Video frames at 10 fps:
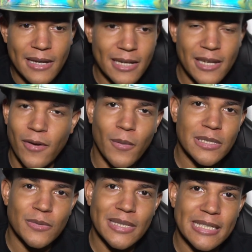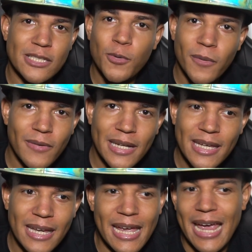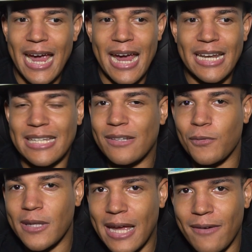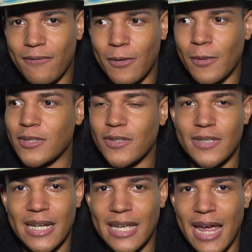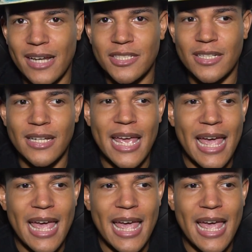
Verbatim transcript: you know, it wasn't really super funny, and it didn't really have the most entertaining action.